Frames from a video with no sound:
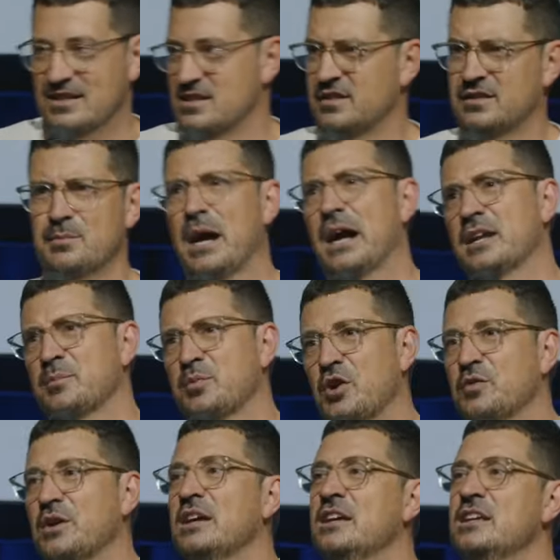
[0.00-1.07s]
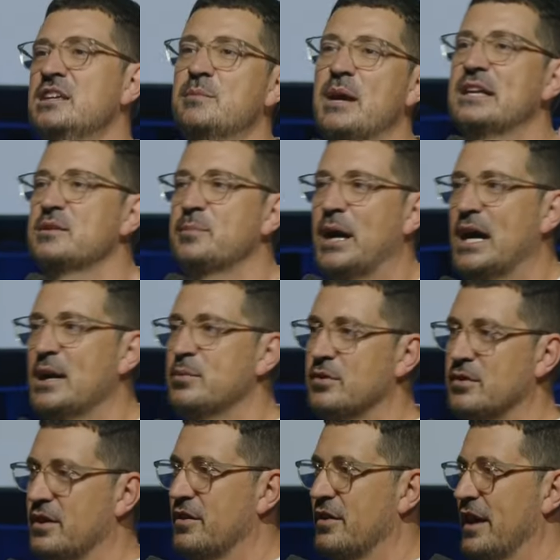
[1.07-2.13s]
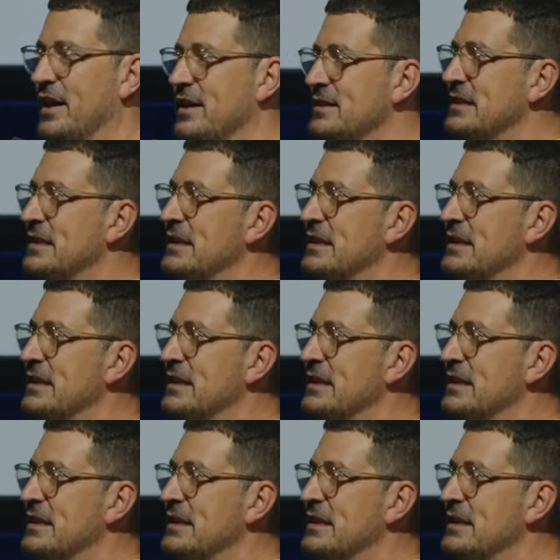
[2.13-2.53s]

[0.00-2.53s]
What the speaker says: He's a minor prophet. He made the Bible, all right?